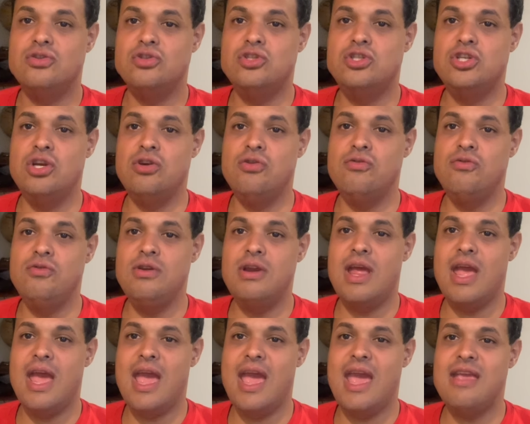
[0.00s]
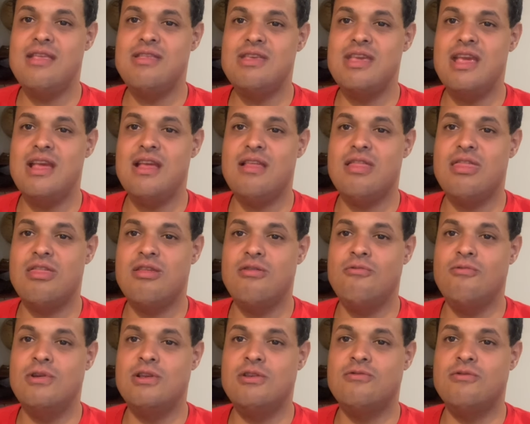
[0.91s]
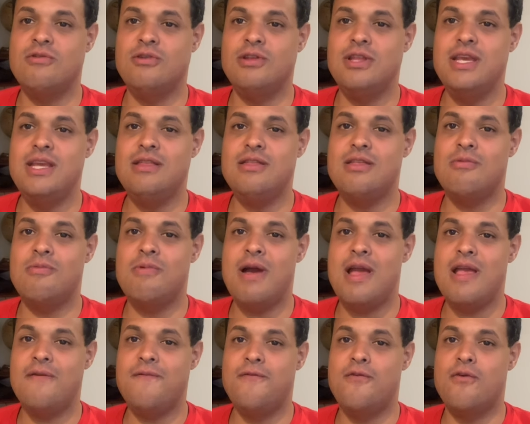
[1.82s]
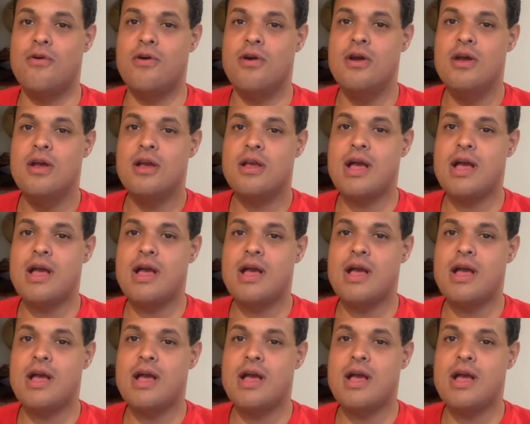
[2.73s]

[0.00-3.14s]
June 18th, which will lead the way for